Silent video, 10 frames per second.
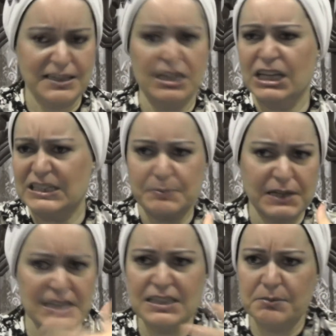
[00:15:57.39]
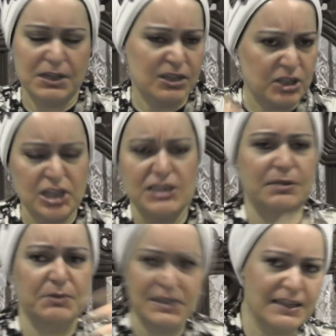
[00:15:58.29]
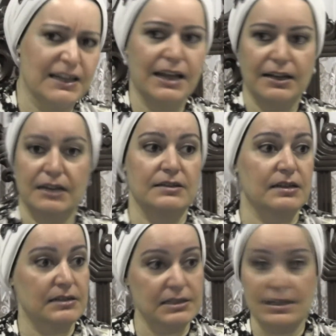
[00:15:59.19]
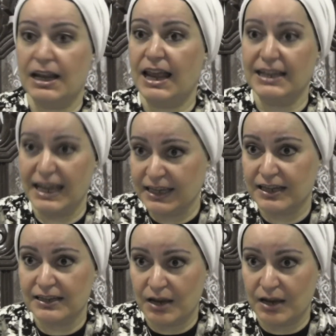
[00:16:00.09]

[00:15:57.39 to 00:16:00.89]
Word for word: And he explains him and he tells him this and that. And he says, listen, I like it.